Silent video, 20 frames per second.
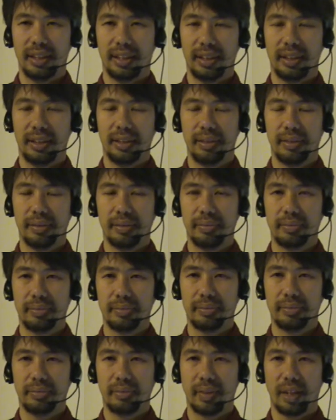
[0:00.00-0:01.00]
Um,
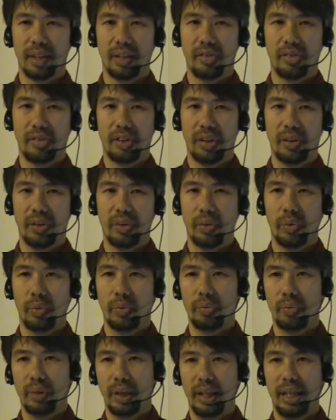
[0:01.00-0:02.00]
so
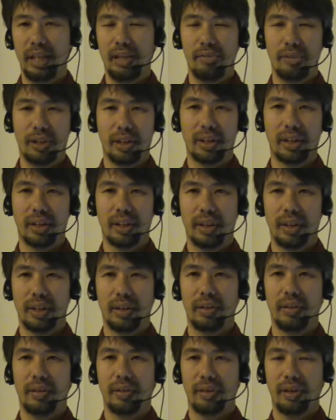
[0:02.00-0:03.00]
leaving an,
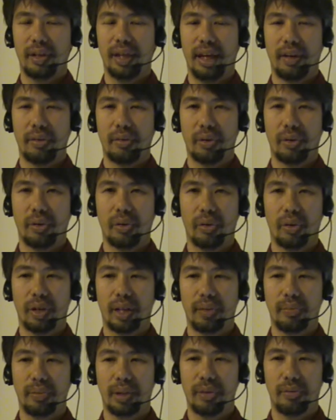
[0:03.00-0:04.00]
an
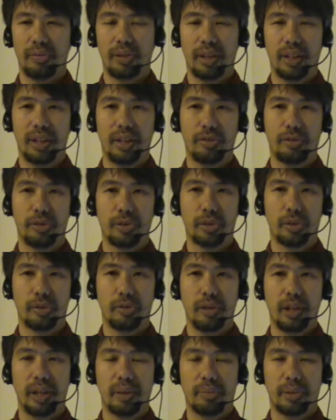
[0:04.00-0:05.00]
egregore can be a very
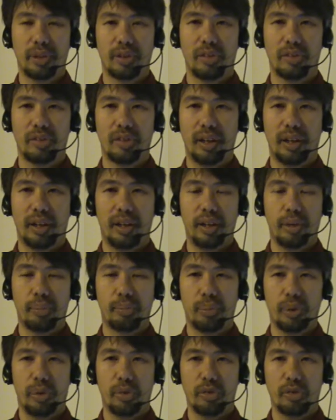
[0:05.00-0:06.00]
difficult thing because there are
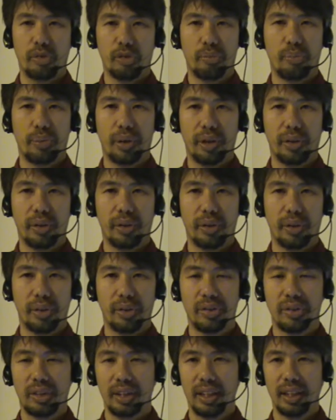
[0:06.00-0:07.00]
bonds of
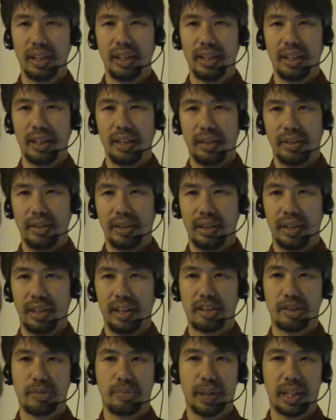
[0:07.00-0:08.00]
brotherhood, there
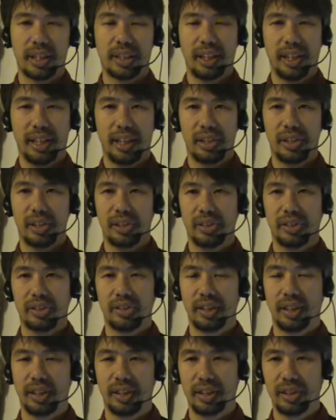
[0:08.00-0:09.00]
are
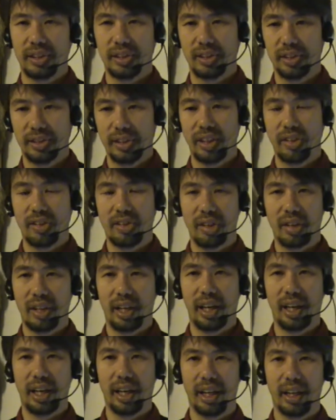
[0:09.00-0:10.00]
expectations, there is this
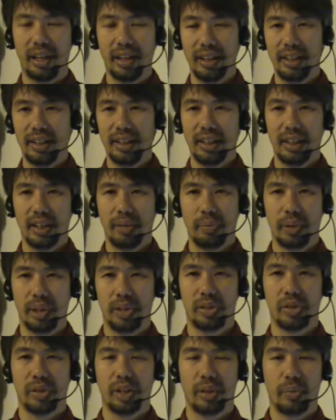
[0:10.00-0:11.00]
tie
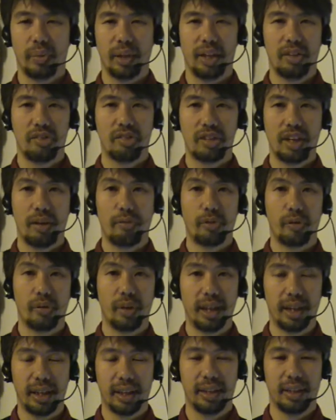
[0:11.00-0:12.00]
which are in a way
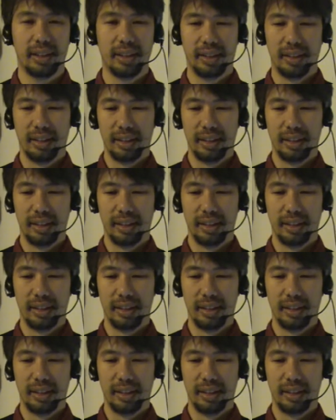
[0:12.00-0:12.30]
severing